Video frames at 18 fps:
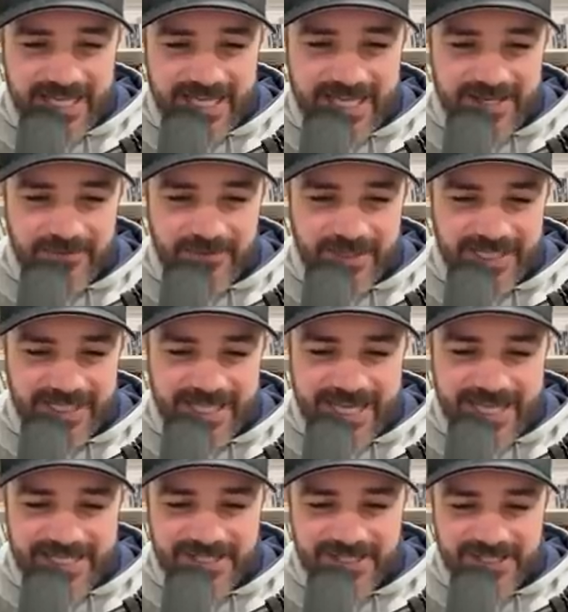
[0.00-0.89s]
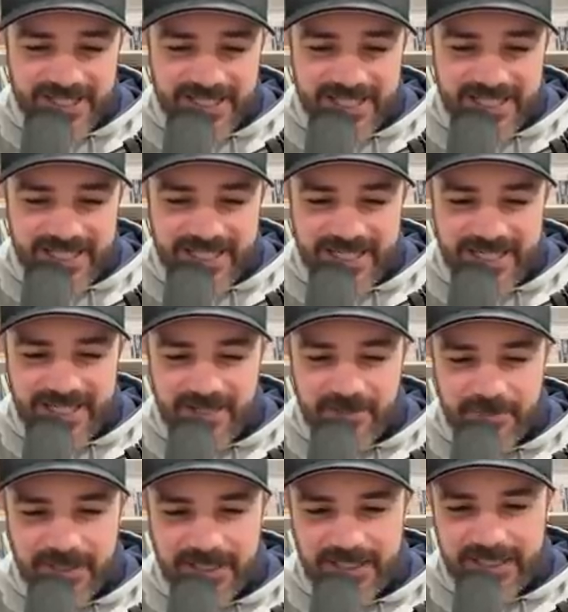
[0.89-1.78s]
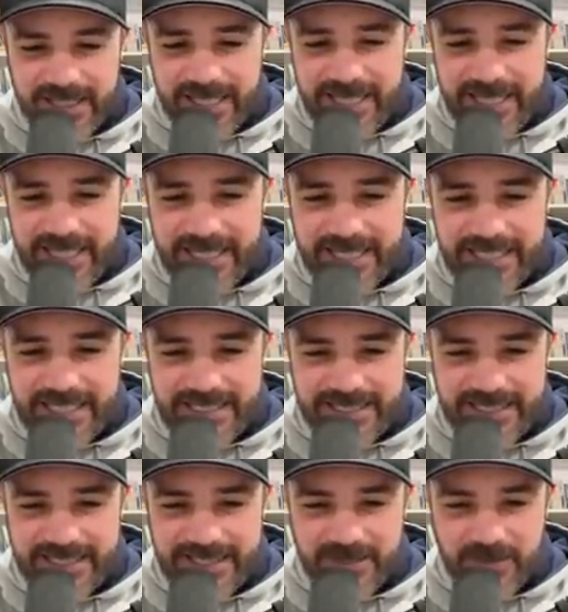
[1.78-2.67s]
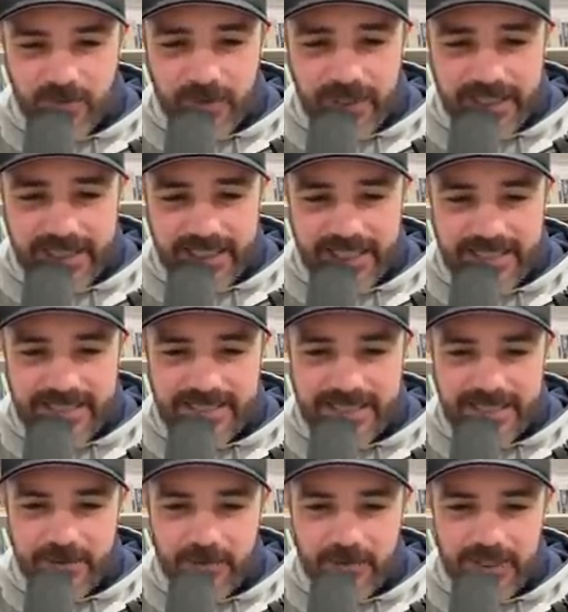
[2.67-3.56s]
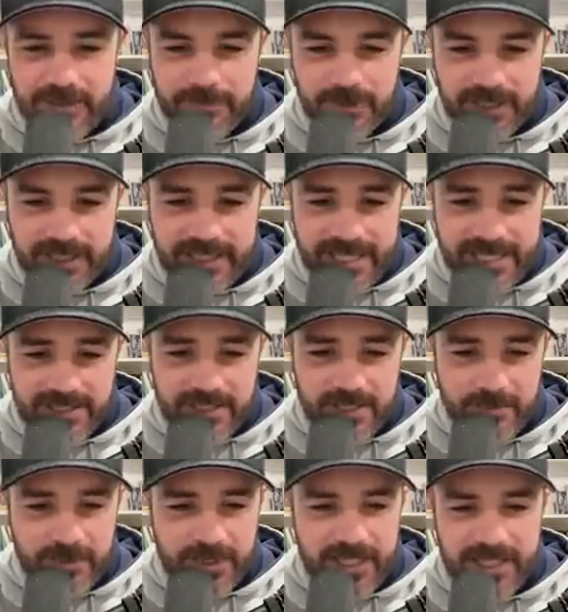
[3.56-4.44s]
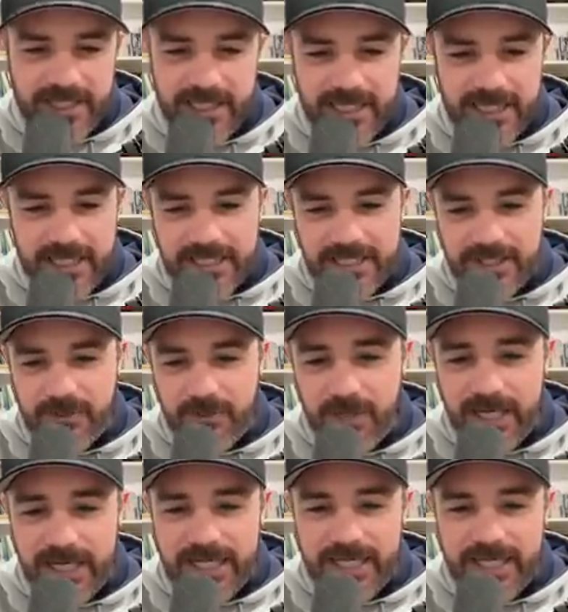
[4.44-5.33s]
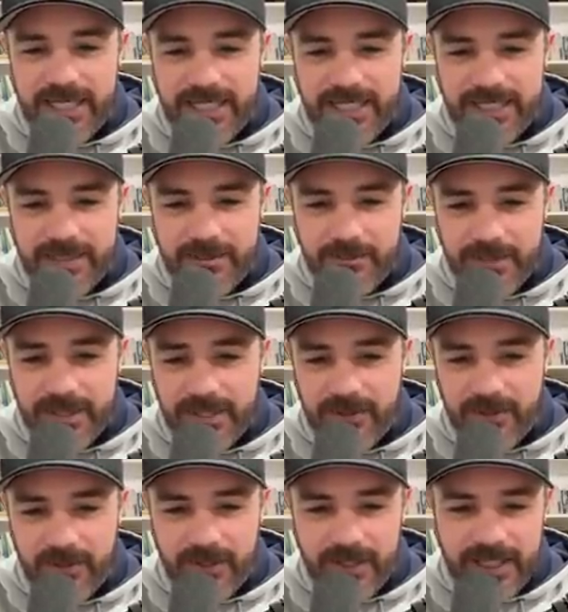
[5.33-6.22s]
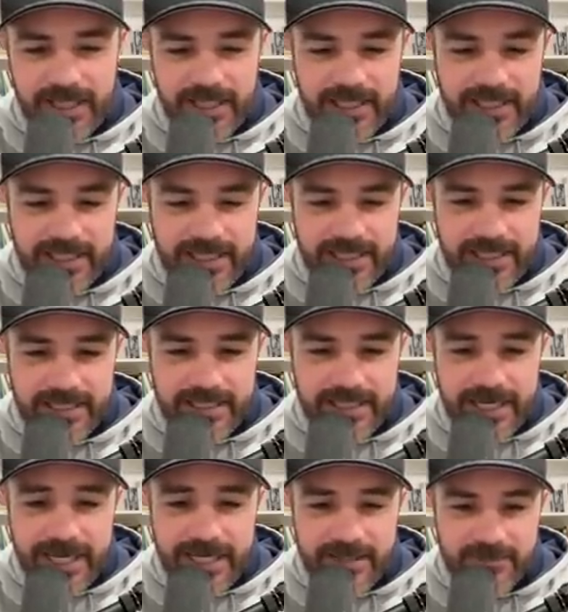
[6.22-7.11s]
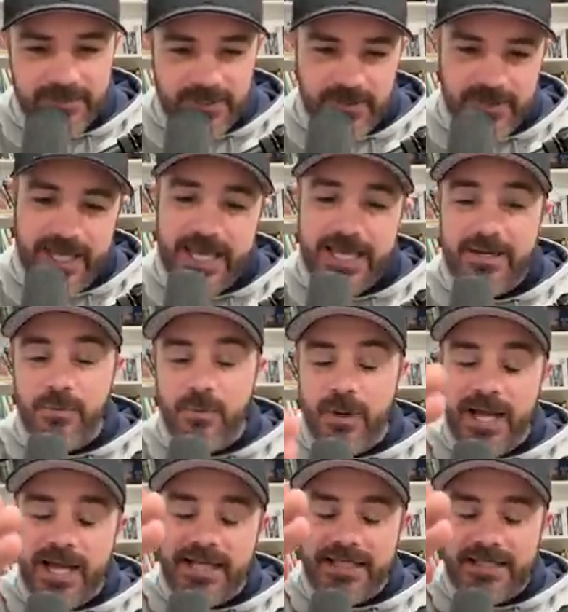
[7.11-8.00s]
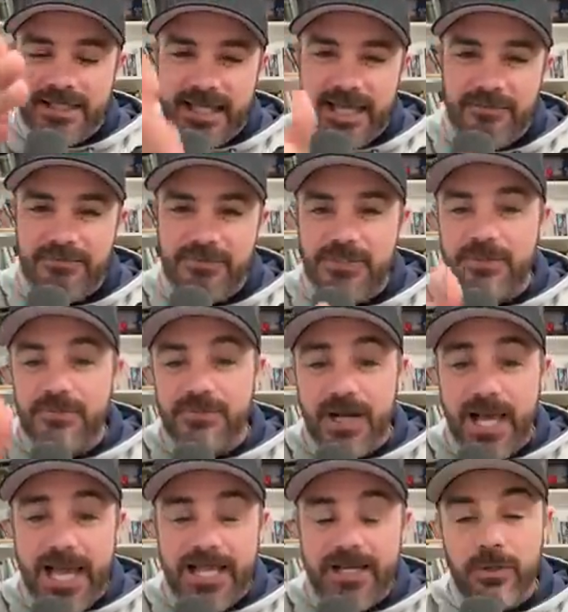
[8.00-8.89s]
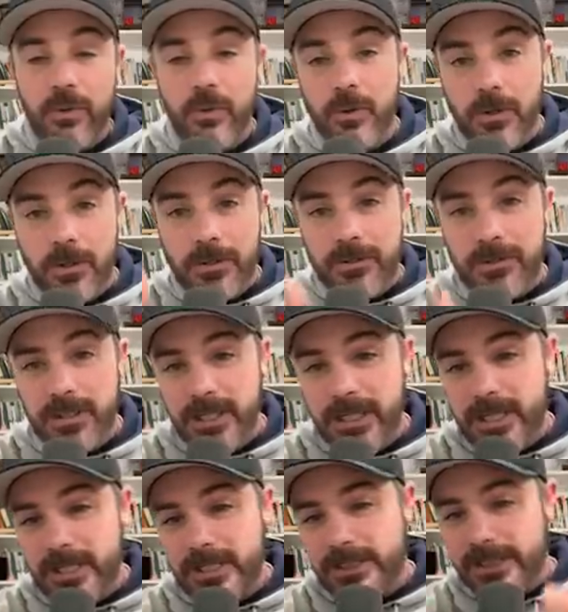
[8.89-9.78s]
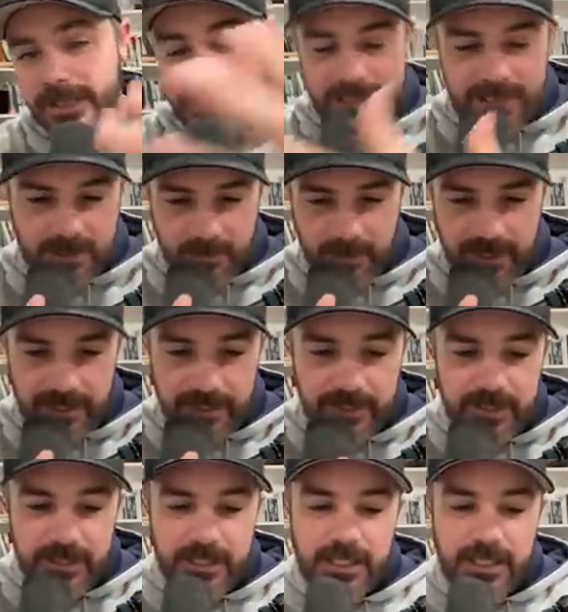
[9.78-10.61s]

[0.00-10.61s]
And when he edged it, it hit him in the leg, and it didn't hit the wickets, and they weren't able to catch it. But you want to hit it in the middle, and he got him. So that went left to right or uh, leg spin.